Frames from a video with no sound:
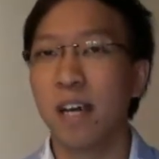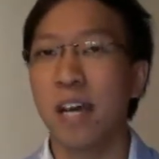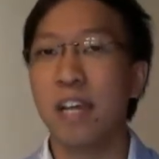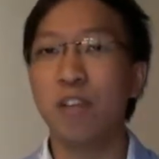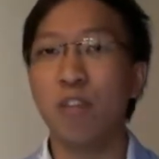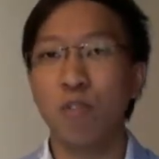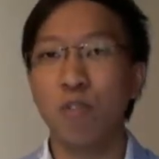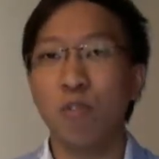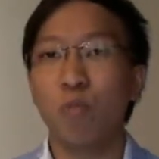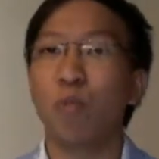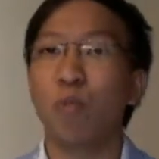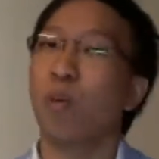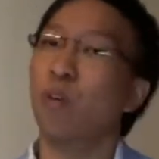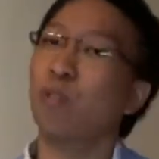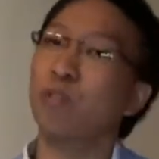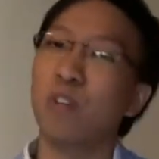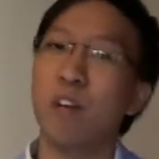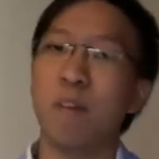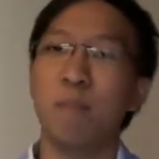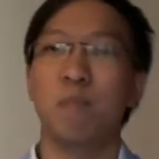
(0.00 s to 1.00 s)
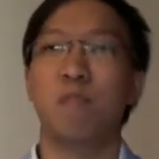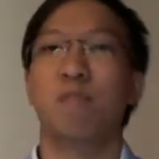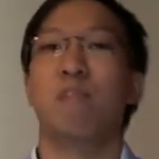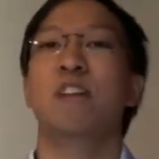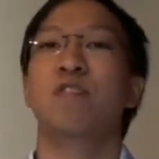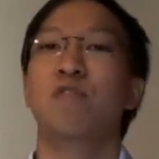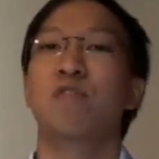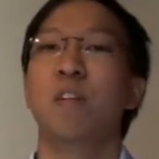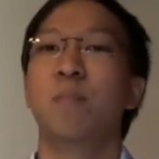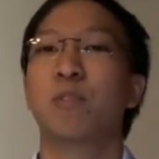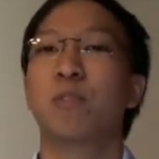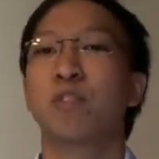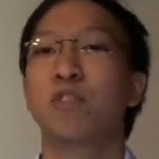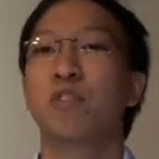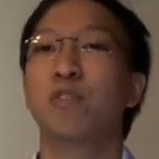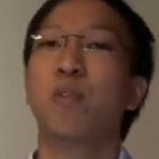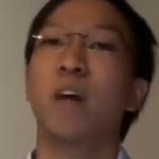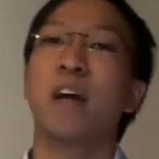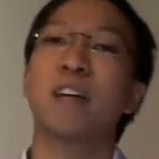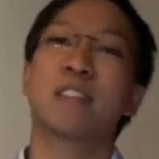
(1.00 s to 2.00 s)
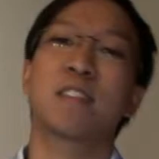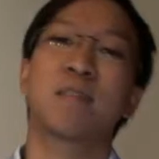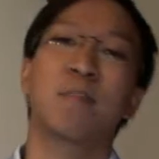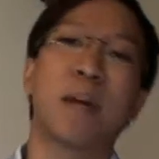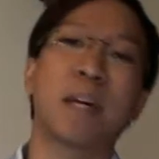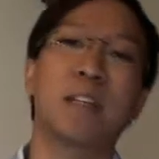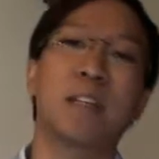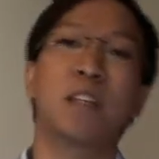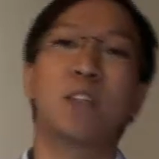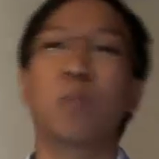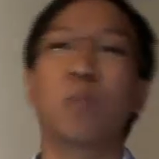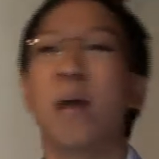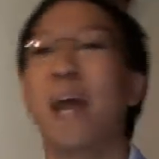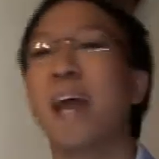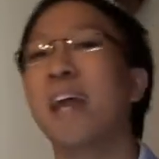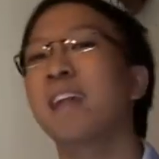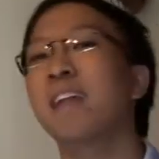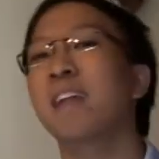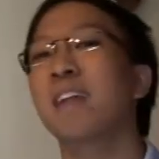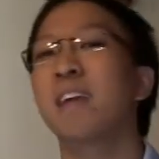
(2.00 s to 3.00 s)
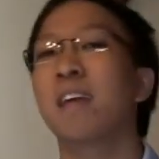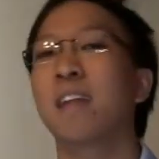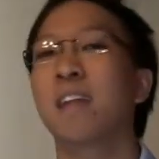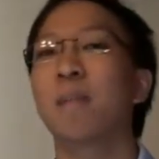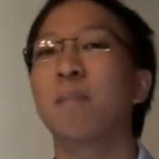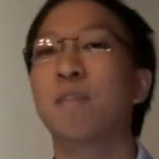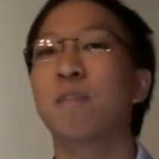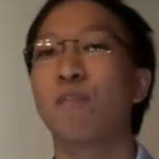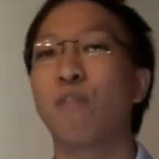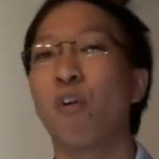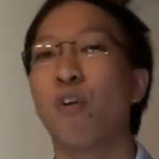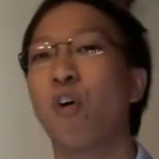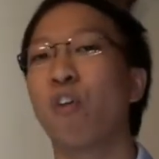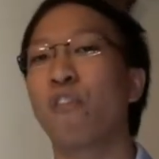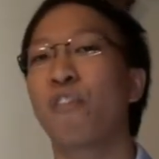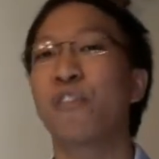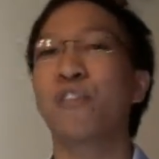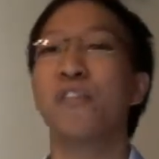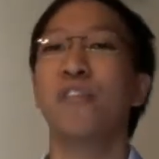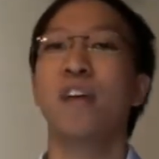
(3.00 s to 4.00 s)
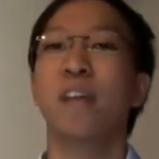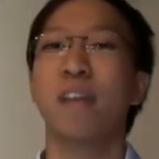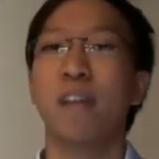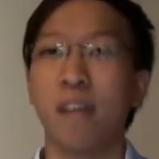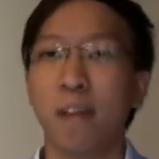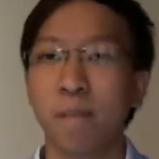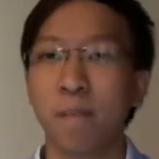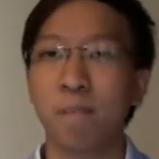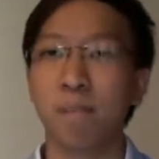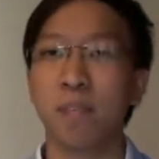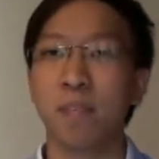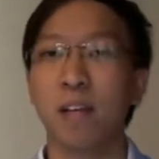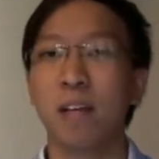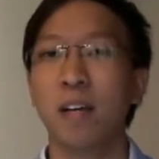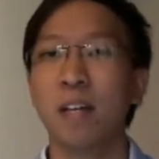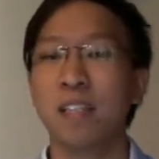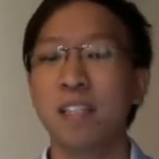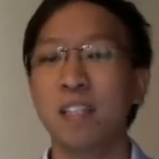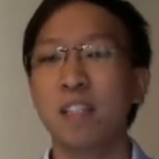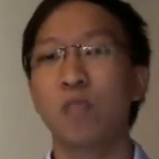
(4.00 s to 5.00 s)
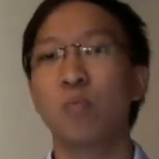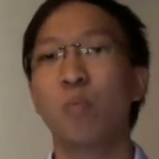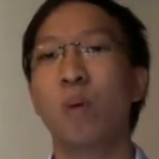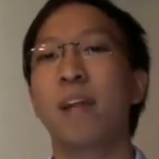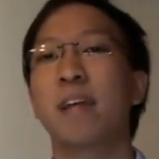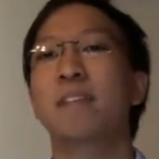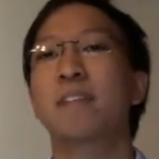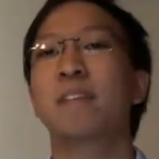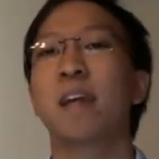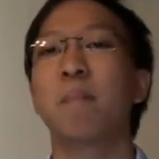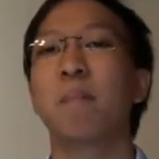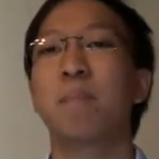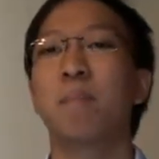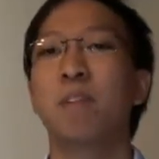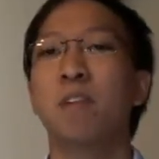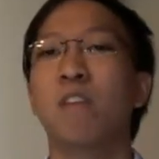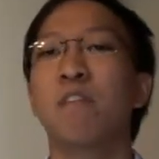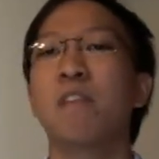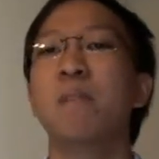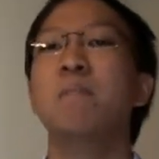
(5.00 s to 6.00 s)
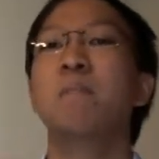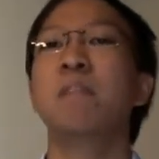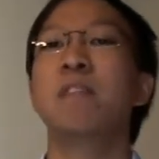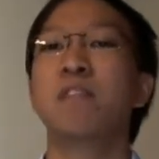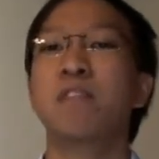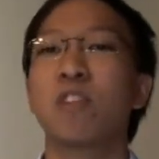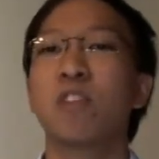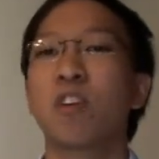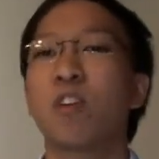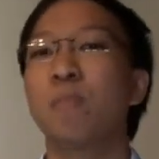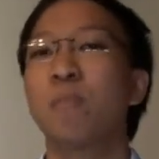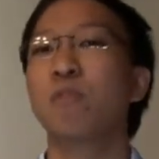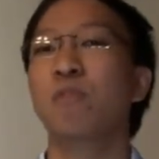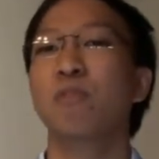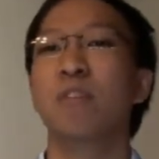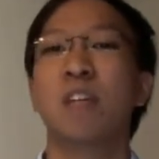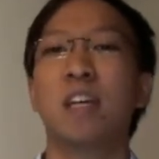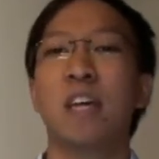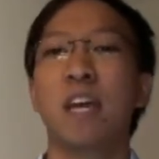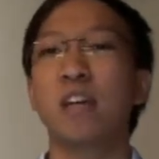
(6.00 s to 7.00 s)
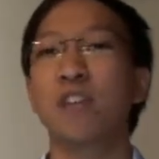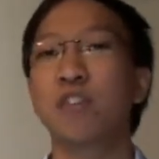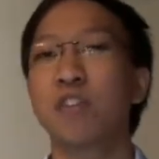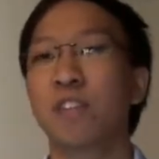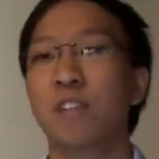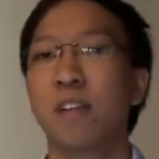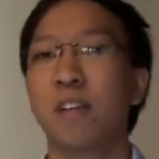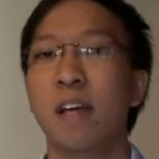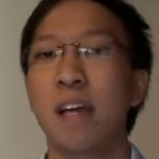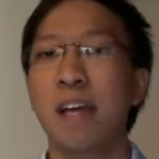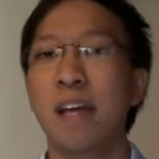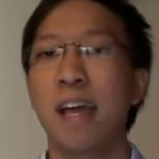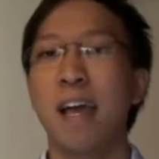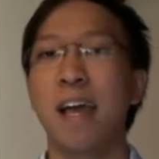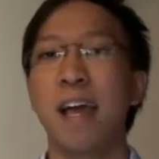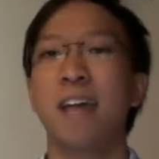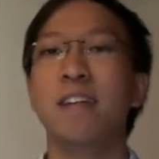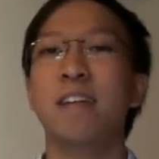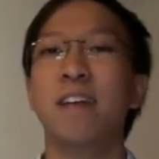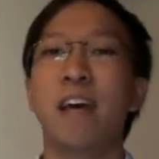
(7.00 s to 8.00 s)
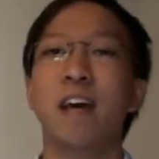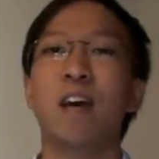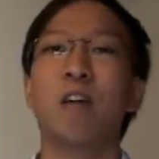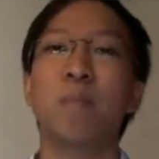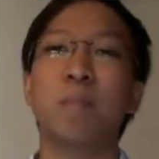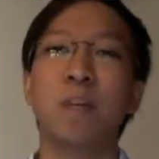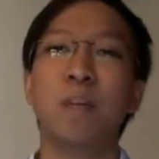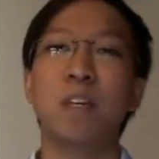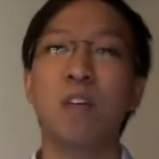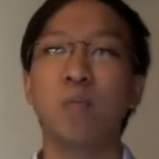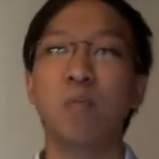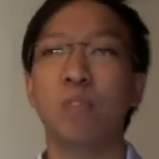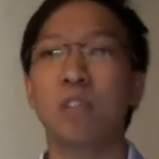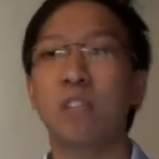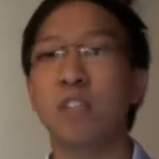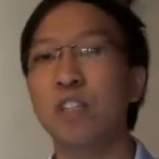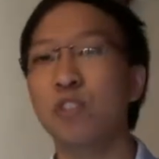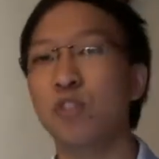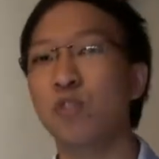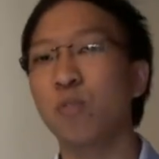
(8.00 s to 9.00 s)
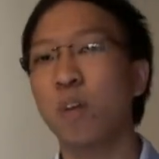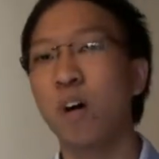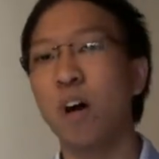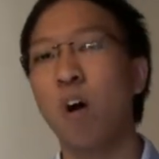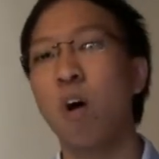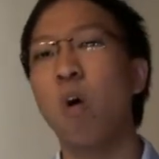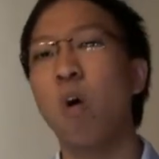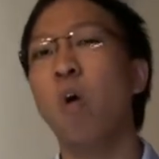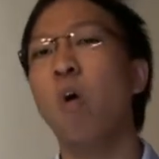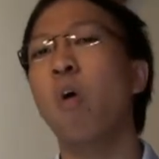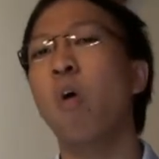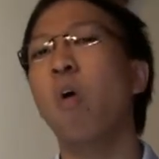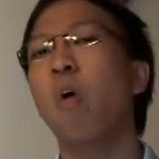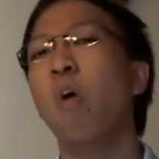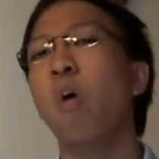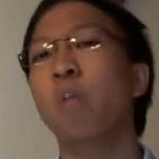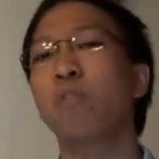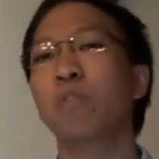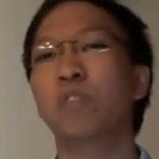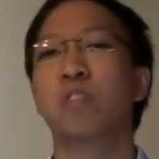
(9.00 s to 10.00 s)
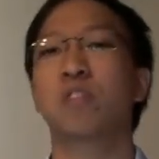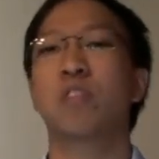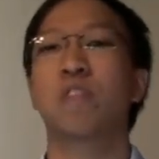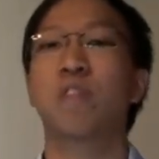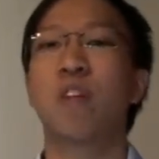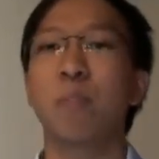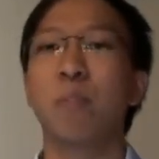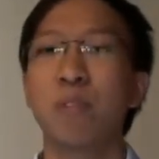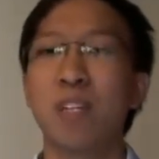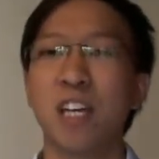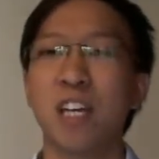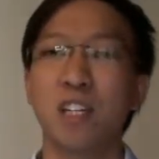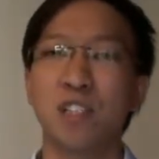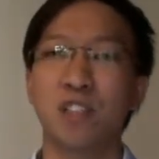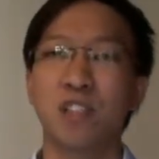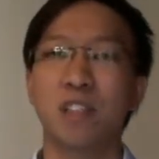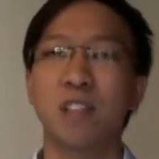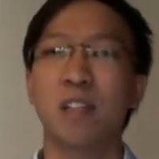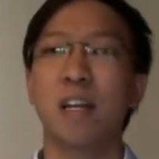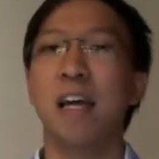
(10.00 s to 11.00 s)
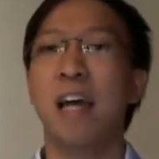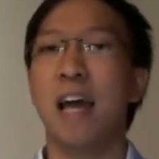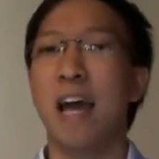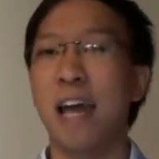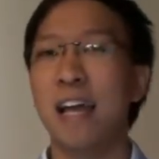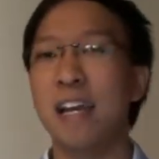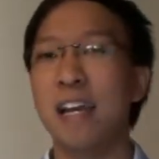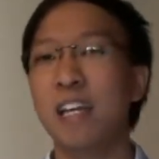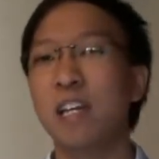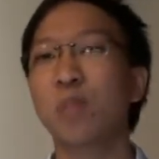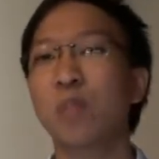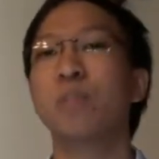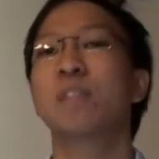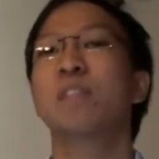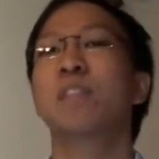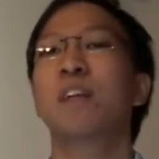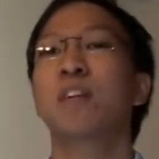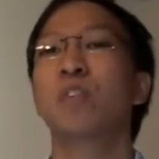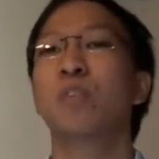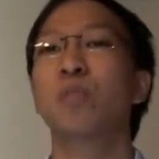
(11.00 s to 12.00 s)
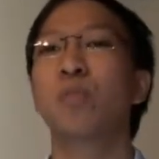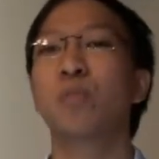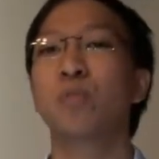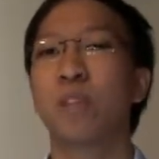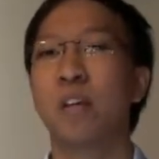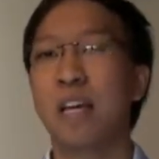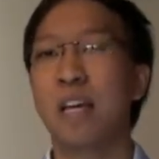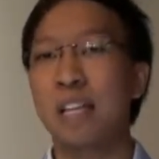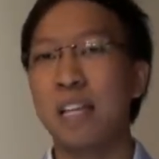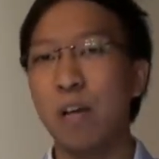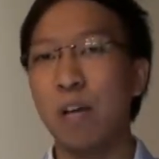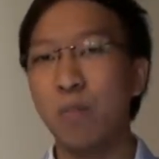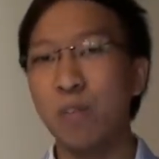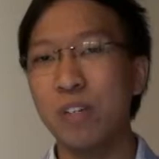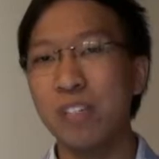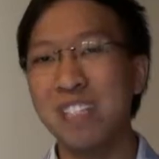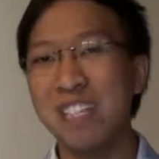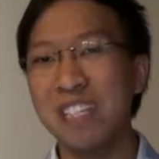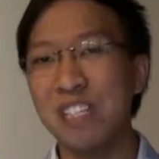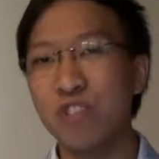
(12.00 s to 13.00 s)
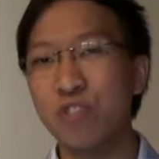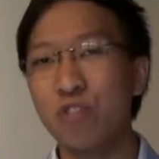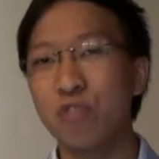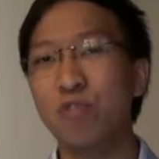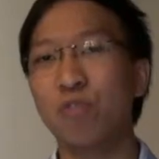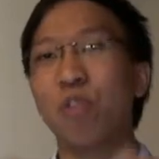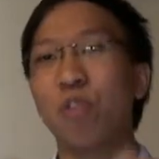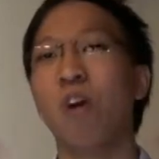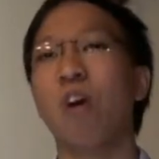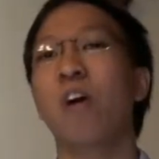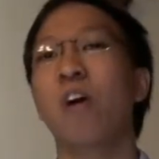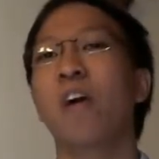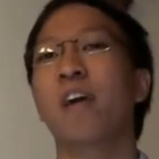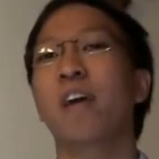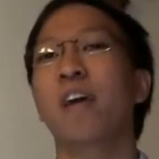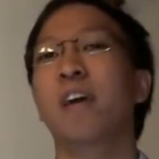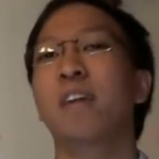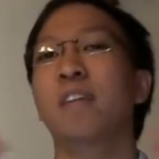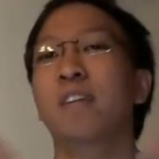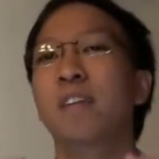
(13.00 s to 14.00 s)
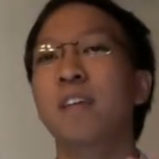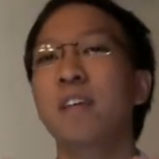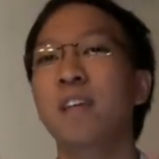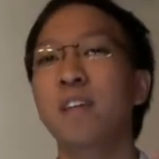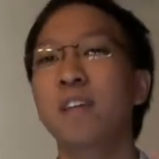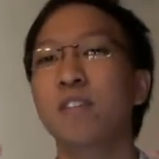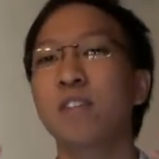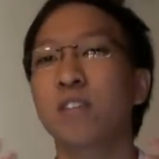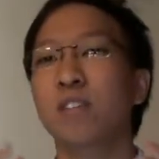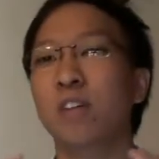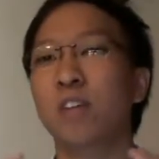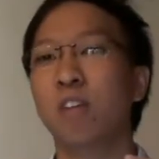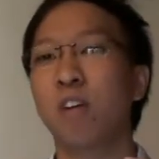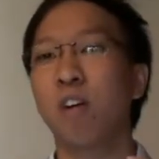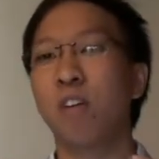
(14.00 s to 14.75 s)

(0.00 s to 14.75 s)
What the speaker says: And you would also have been frustrated because you are expecting to hand it in before 3. This is one example of a miscommunication. NLP will teach you a whole host of communication and linguistic tools that will destroy these